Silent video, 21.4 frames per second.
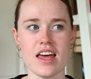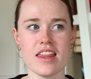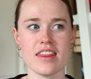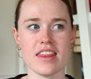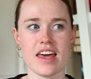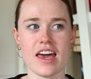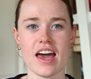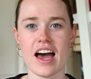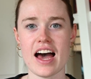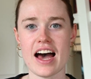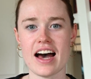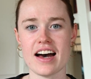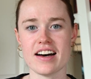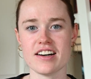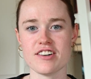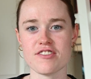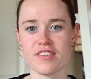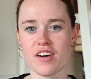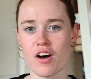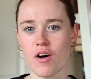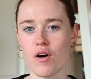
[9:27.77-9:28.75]
They
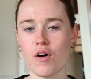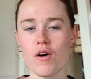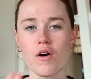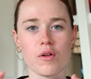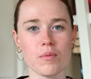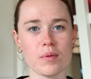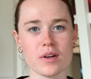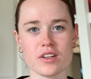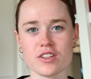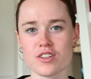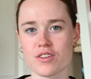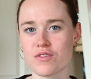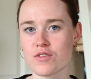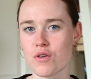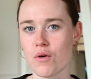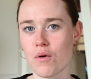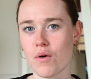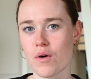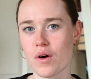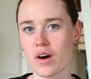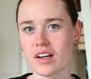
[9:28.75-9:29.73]
have a whole bunch of
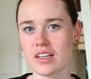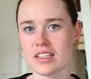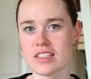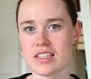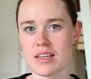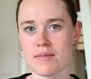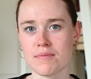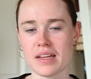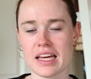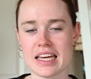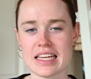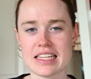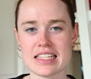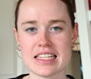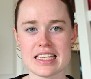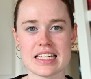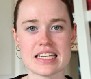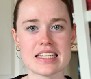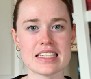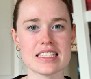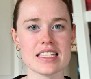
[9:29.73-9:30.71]
tours in
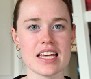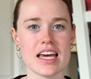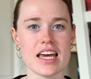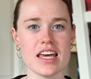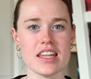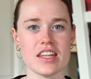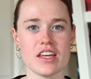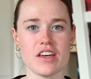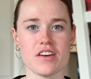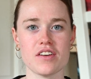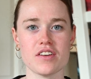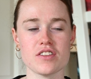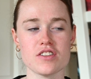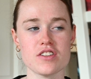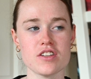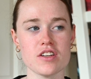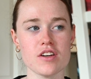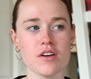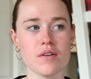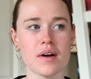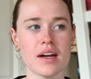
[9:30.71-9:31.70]
places that you can
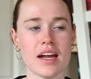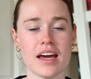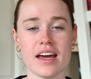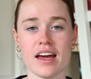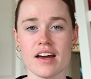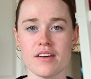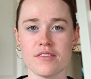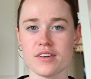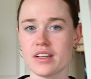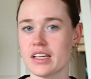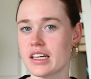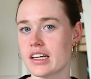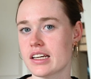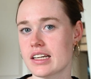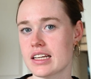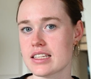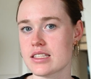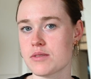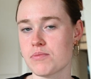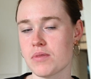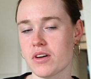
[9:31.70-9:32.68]
do, and I had really good
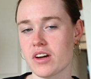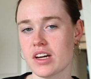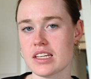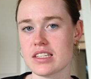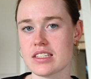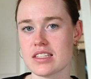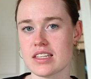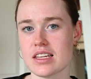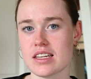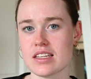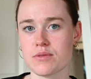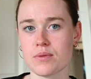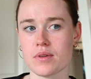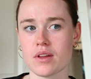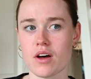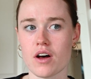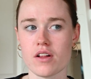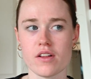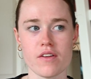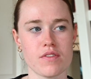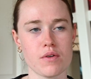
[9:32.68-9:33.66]
experiences with
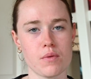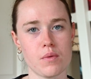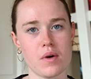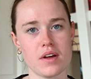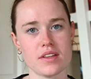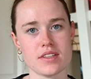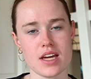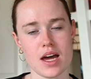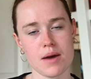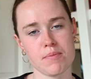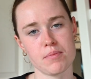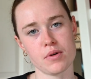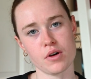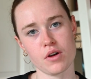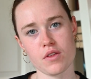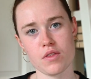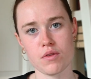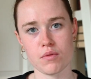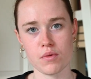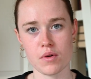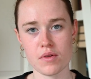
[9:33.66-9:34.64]
all of the ones that I
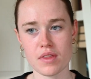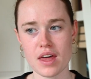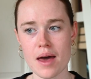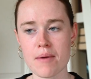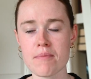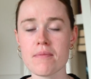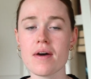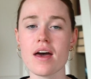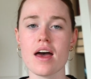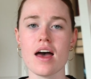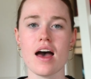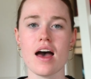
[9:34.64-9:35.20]
booked through them.